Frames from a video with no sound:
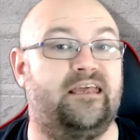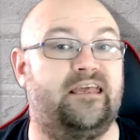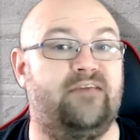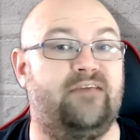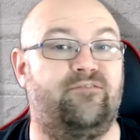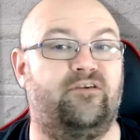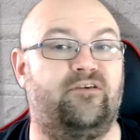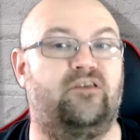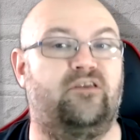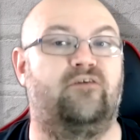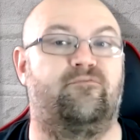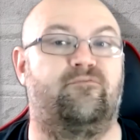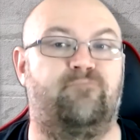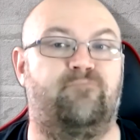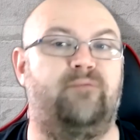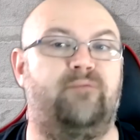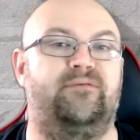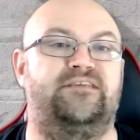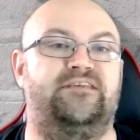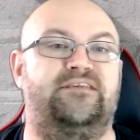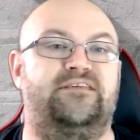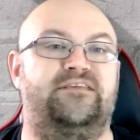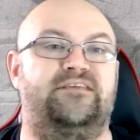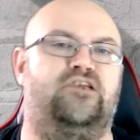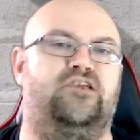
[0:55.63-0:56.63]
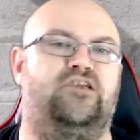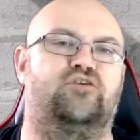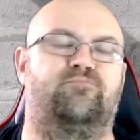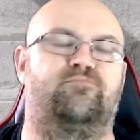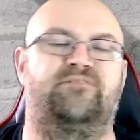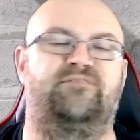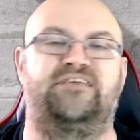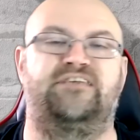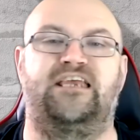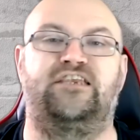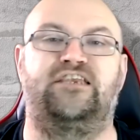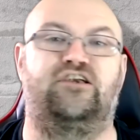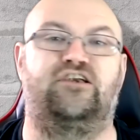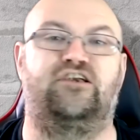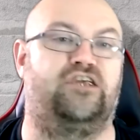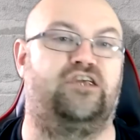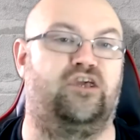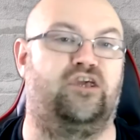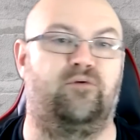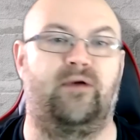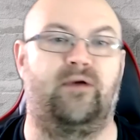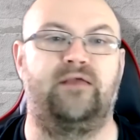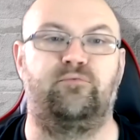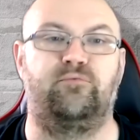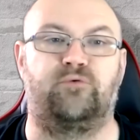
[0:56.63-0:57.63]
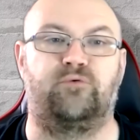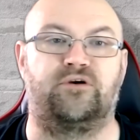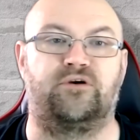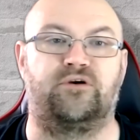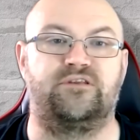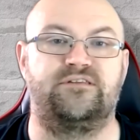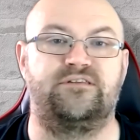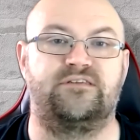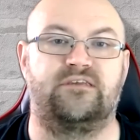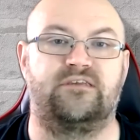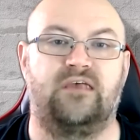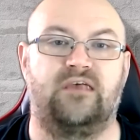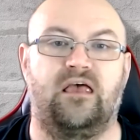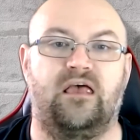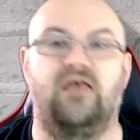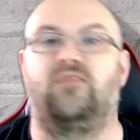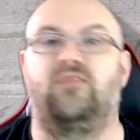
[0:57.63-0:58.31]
even of BBC News presenter Huw Edwards.